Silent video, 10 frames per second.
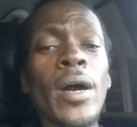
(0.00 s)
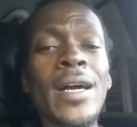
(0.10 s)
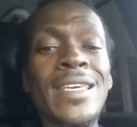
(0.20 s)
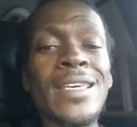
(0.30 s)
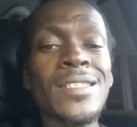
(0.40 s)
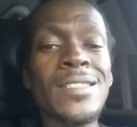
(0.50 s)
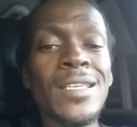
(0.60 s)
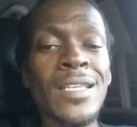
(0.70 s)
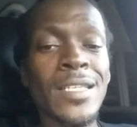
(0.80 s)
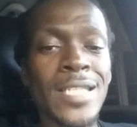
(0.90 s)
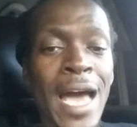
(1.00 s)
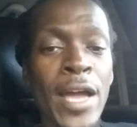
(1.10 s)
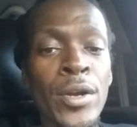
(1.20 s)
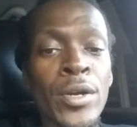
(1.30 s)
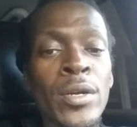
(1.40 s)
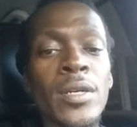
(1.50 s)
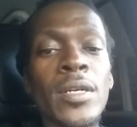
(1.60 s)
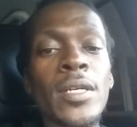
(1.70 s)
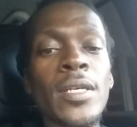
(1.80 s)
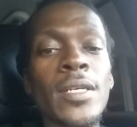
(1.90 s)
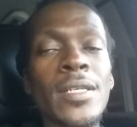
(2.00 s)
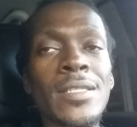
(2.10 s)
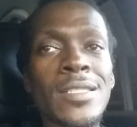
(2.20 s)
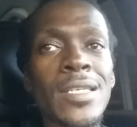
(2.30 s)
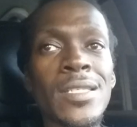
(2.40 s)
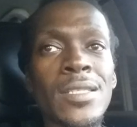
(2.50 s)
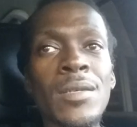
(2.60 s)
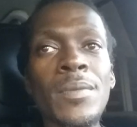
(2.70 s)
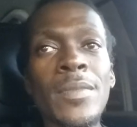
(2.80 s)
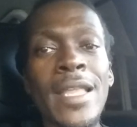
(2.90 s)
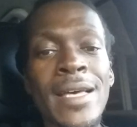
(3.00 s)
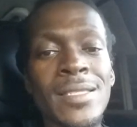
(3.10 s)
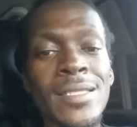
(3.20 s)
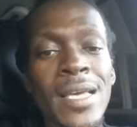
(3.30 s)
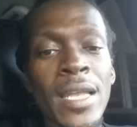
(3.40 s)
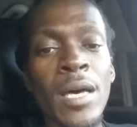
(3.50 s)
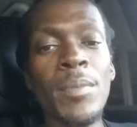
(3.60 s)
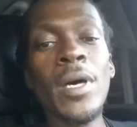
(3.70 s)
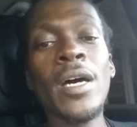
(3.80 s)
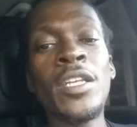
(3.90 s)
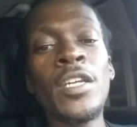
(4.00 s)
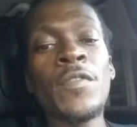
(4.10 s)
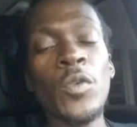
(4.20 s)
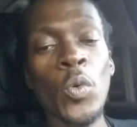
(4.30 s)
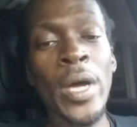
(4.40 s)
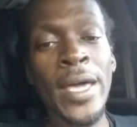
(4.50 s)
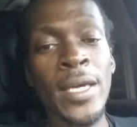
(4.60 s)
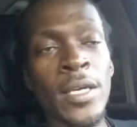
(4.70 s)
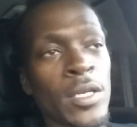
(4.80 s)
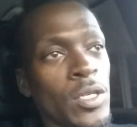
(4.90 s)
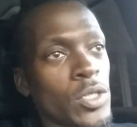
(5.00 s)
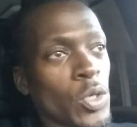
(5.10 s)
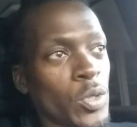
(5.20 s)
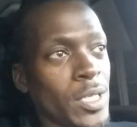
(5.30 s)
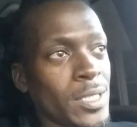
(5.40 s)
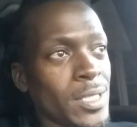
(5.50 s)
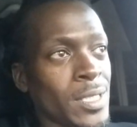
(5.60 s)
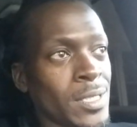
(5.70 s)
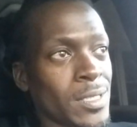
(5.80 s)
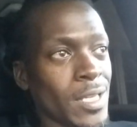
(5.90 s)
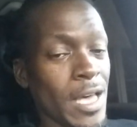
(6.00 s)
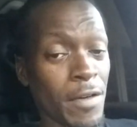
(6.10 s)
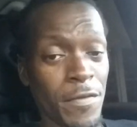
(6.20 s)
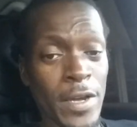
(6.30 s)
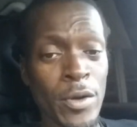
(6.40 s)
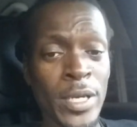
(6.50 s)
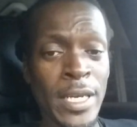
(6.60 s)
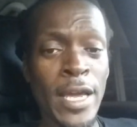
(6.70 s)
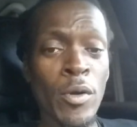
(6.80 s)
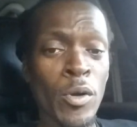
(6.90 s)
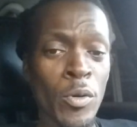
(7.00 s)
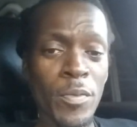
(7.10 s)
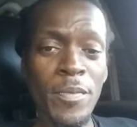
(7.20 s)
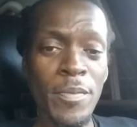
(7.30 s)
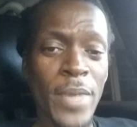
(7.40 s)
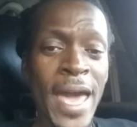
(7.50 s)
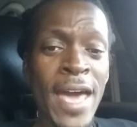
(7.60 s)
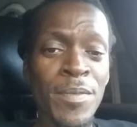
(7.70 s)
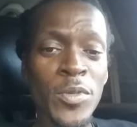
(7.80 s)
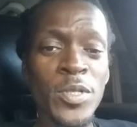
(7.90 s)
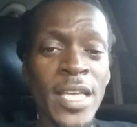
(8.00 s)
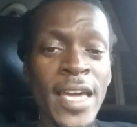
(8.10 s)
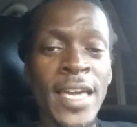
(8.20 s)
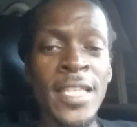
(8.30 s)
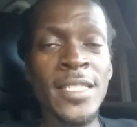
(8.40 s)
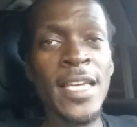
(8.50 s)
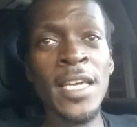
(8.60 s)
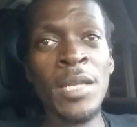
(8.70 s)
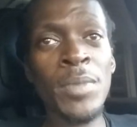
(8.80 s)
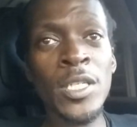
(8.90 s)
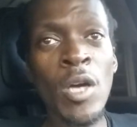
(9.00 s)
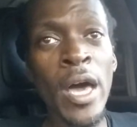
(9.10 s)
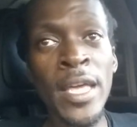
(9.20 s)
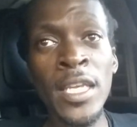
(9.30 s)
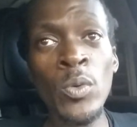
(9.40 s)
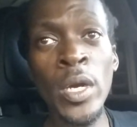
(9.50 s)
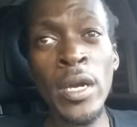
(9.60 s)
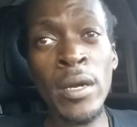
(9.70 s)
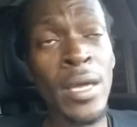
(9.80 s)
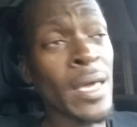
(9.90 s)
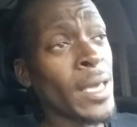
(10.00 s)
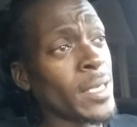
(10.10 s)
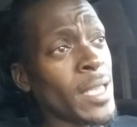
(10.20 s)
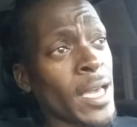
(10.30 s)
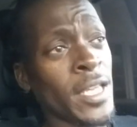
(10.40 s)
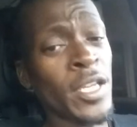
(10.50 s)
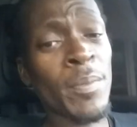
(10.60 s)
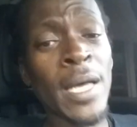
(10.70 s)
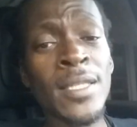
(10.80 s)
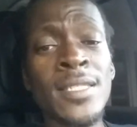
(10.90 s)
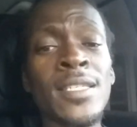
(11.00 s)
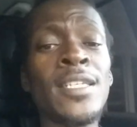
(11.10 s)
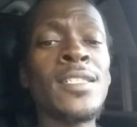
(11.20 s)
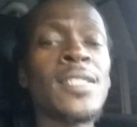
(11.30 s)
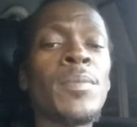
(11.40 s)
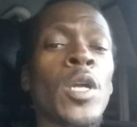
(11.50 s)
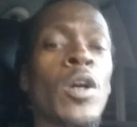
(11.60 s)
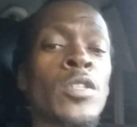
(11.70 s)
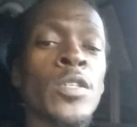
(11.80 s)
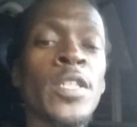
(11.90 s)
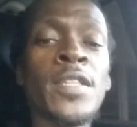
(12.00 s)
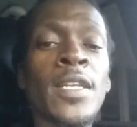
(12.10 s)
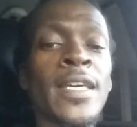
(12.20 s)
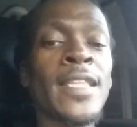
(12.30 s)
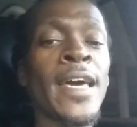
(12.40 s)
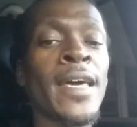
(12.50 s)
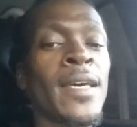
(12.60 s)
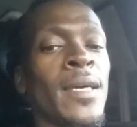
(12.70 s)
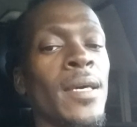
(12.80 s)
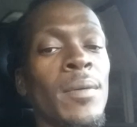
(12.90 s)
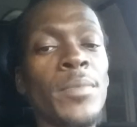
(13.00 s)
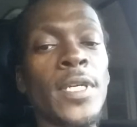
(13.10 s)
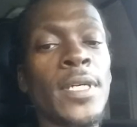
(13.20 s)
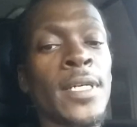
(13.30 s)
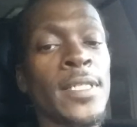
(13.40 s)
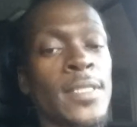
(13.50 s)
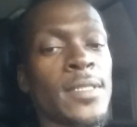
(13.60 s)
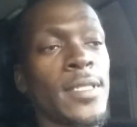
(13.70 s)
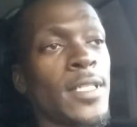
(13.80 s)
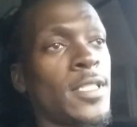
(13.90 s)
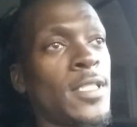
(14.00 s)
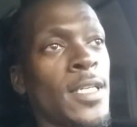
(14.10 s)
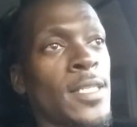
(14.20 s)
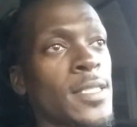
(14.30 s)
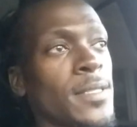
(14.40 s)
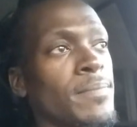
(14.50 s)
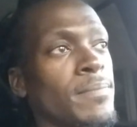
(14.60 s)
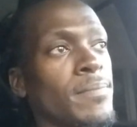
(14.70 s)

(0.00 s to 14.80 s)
against an entire system that's set up a different way. So this is a very narrow path per se, and this ain't going to be taught anywhere. You're not going to hear about this in any seminars or anything like that, because it's just,